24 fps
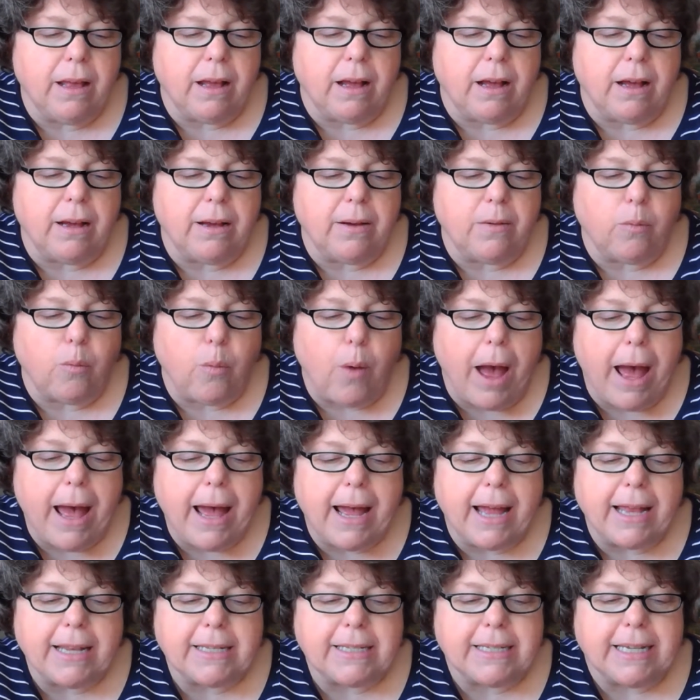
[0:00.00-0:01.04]

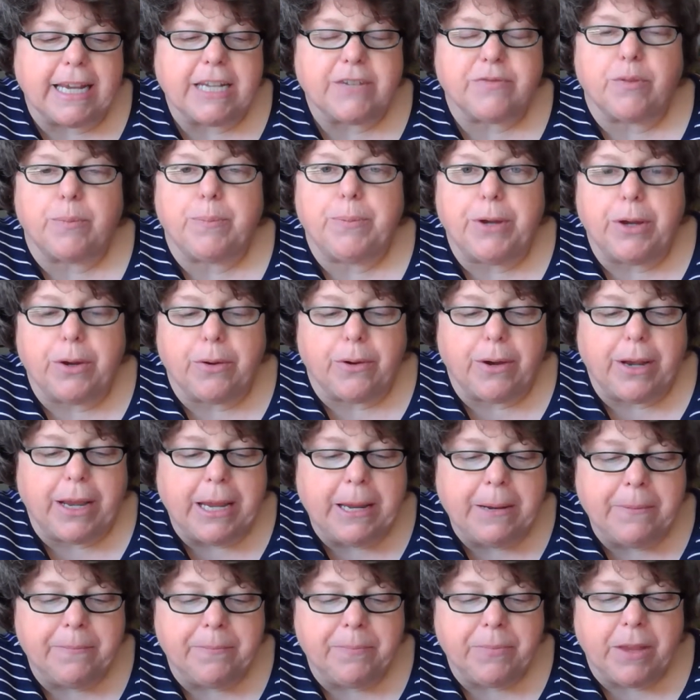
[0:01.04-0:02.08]
White stands for
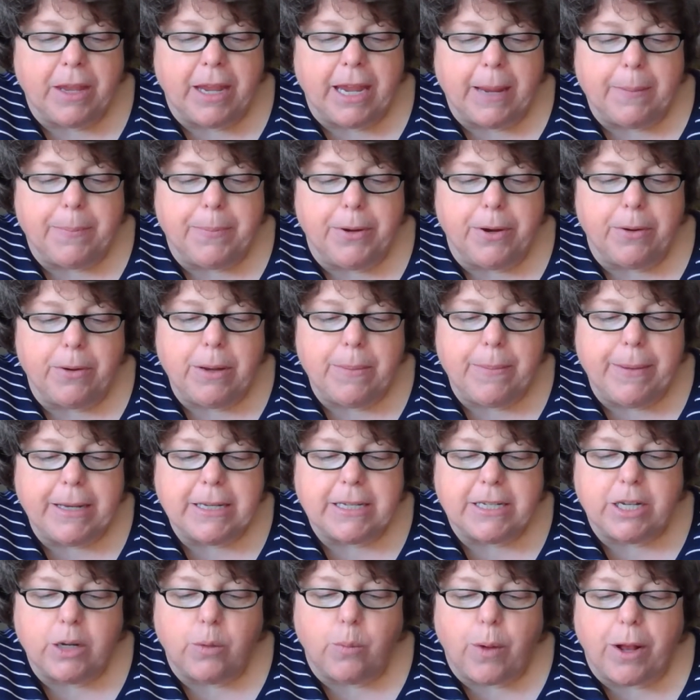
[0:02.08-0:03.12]
purity, and purity means
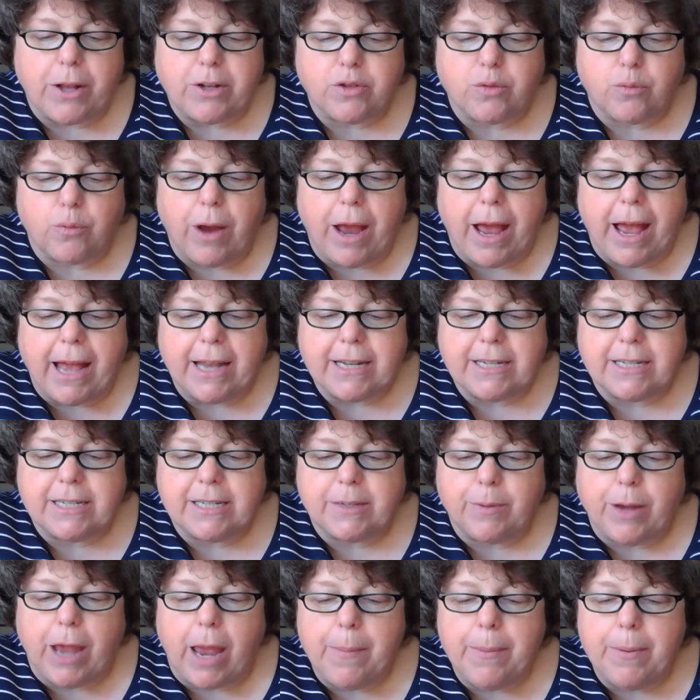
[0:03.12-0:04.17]
to do what's right.
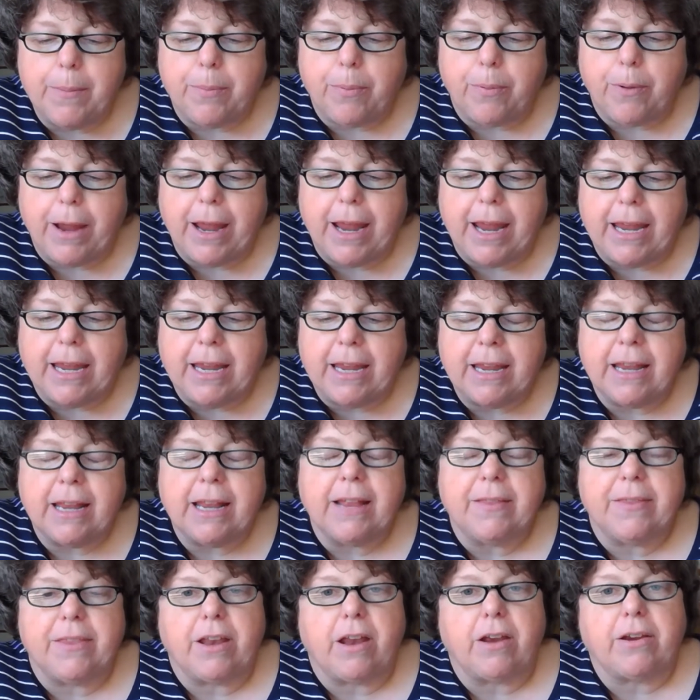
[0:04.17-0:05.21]
So we hope and pray
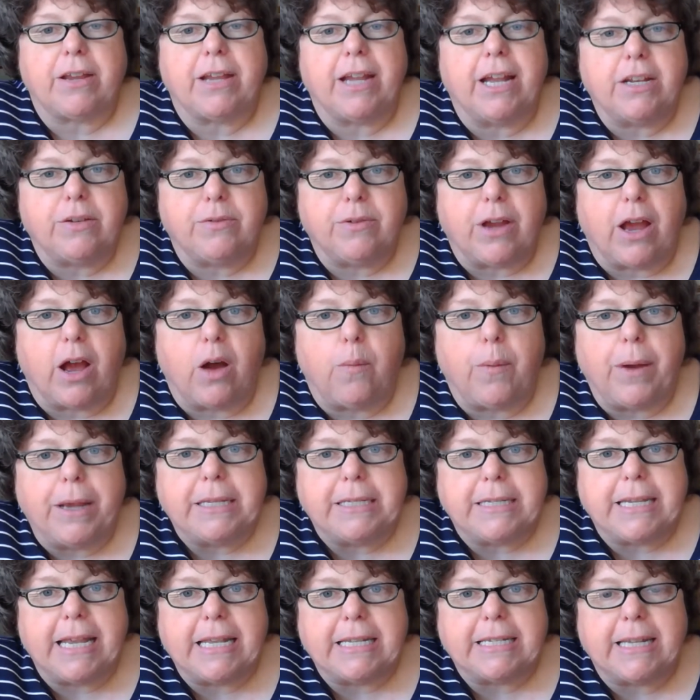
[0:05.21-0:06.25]
that our country always
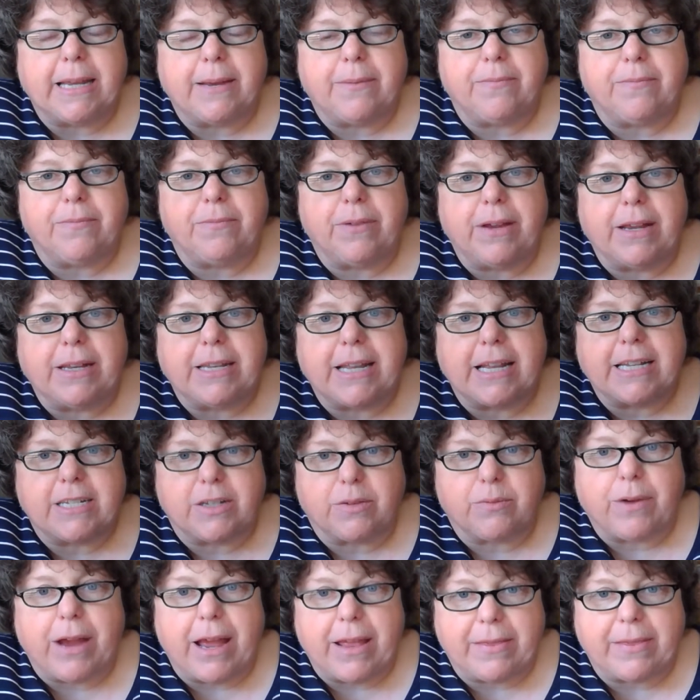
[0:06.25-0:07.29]
stands up and does
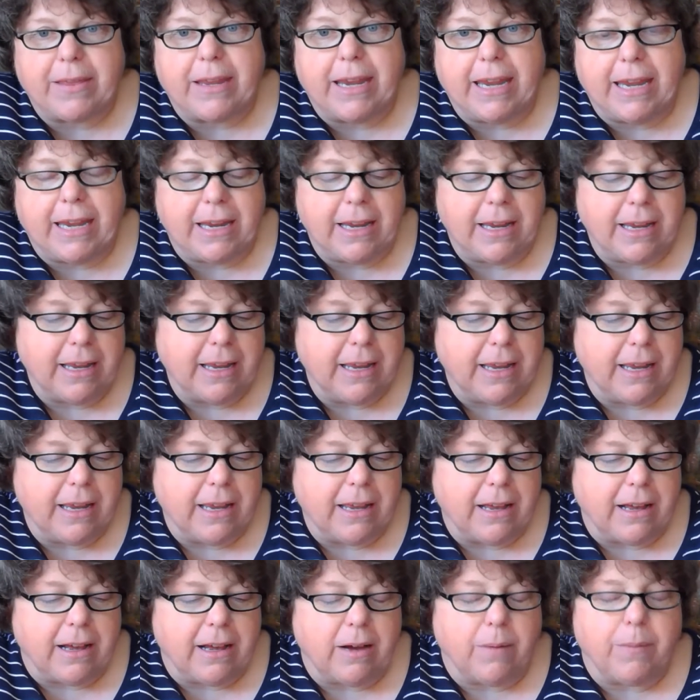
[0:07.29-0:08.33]
the right thing.
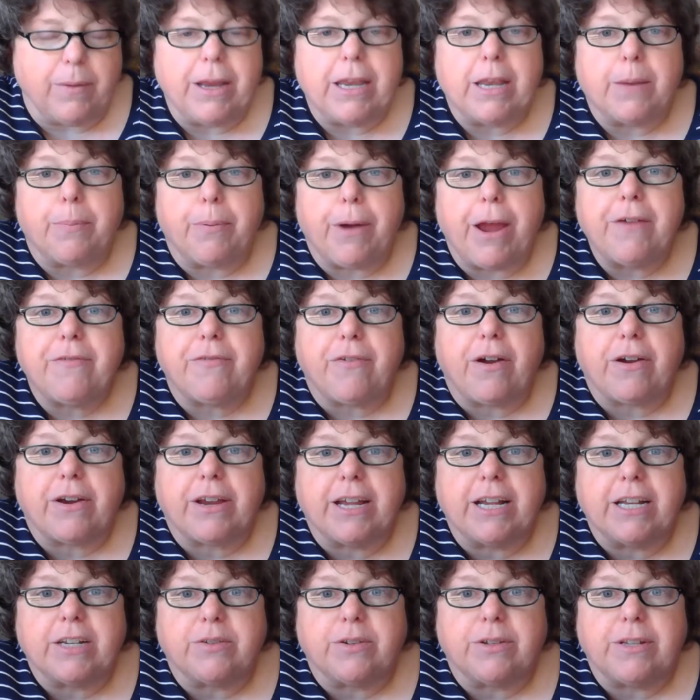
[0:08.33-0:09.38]
We need to pray for our
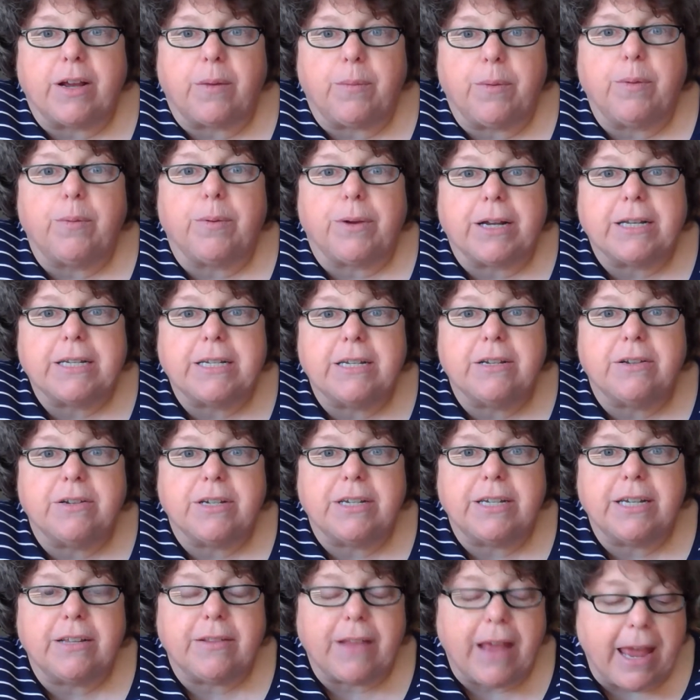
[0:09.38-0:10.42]
country that we will continue to
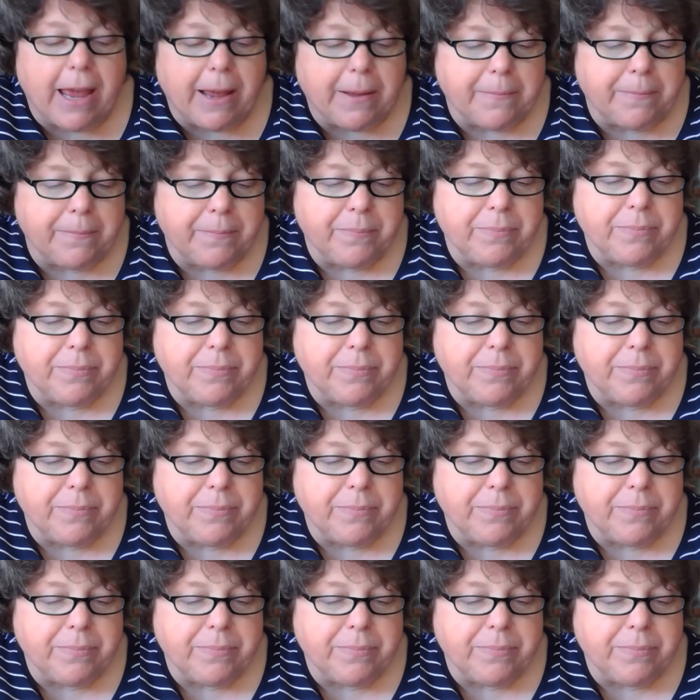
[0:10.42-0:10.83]
do that,